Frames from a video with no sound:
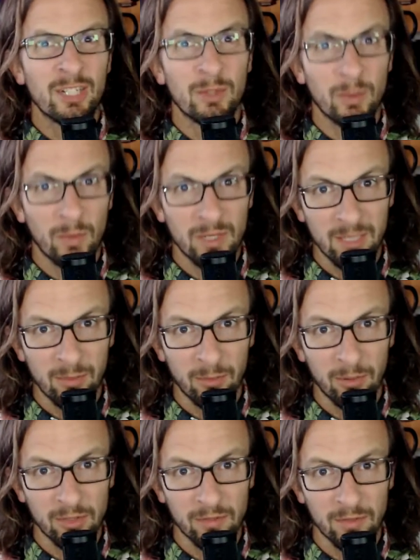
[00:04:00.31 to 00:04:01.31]
with the one step
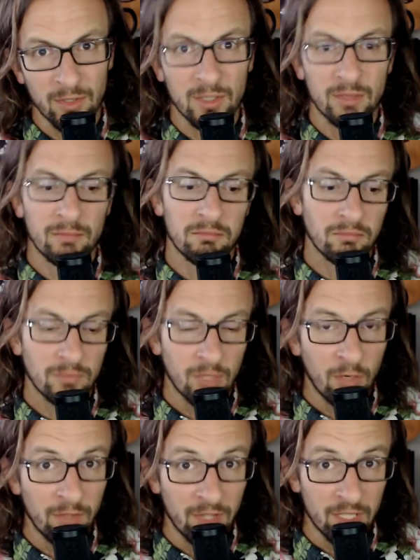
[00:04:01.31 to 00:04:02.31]
approach first.
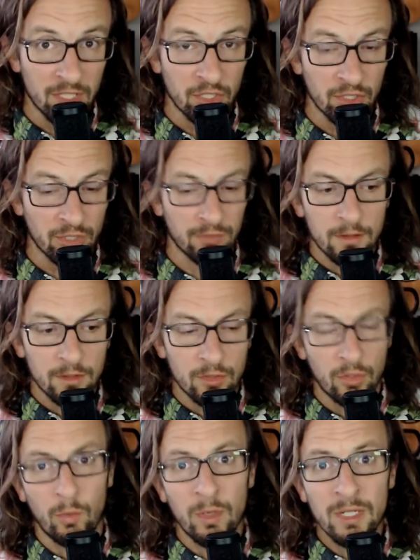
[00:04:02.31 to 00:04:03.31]
Hopefully, this is you.
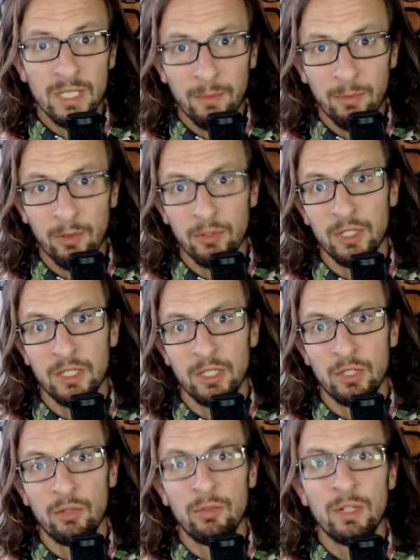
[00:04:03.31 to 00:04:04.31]
So, the one step approach is
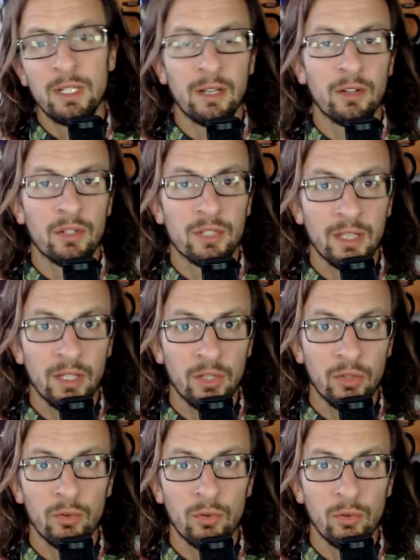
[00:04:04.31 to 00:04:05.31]
you need to understand that
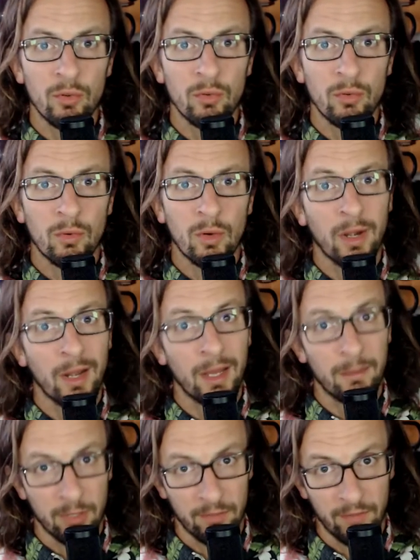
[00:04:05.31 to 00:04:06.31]
you are
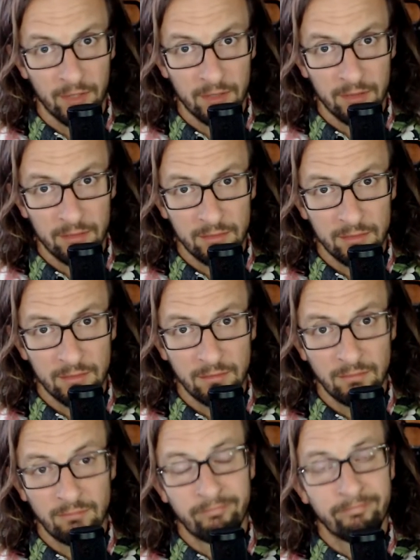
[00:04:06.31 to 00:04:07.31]
not perfect.
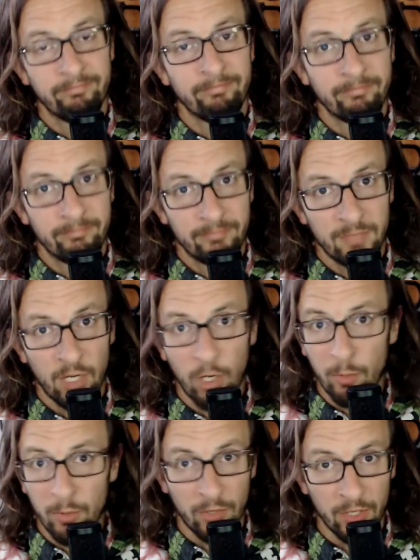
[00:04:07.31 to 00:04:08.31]
I
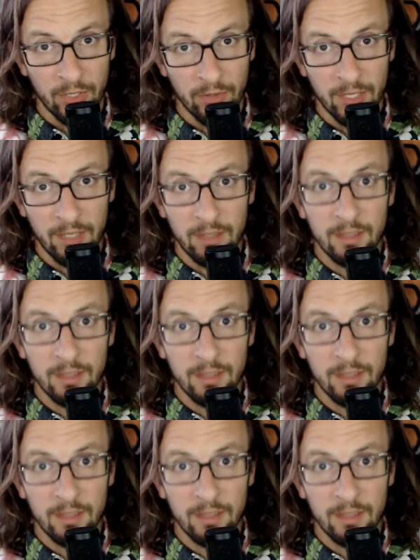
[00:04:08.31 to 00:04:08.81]
hope you already know that.